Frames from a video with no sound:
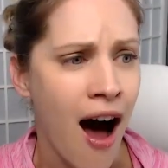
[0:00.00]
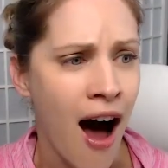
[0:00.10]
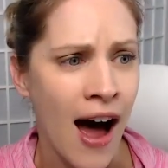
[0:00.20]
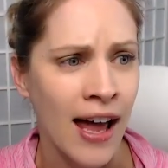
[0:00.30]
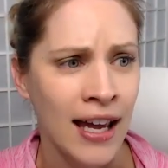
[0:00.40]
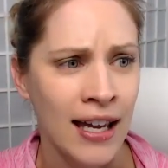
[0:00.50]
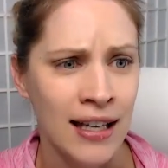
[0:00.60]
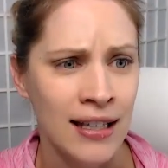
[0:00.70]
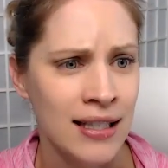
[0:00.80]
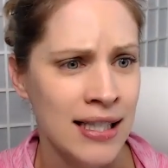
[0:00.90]

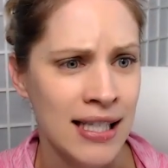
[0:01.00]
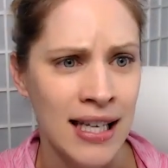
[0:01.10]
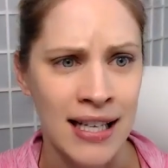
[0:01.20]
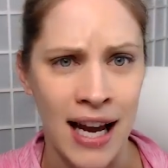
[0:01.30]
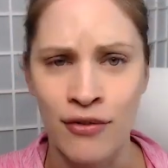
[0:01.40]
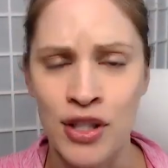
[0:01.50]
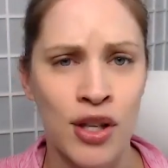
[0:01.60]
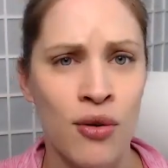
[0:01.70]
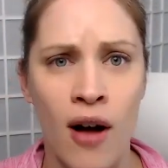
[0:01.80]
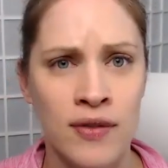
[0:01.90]
i see it every
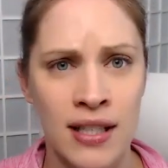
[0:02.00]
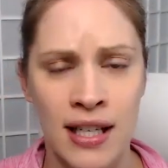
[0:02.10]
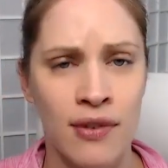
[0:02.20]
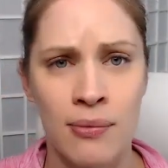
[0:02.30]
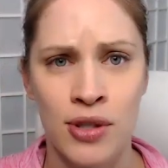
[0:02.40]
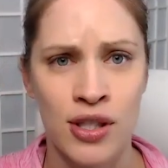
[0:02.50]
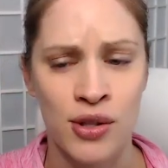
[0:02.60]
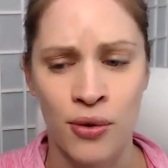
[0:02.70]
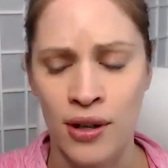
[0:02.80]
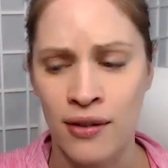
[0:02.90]
so often if i'm just
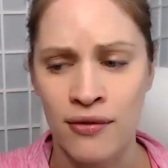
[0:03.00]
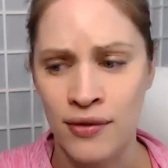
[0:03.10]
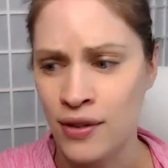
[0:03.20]
sort of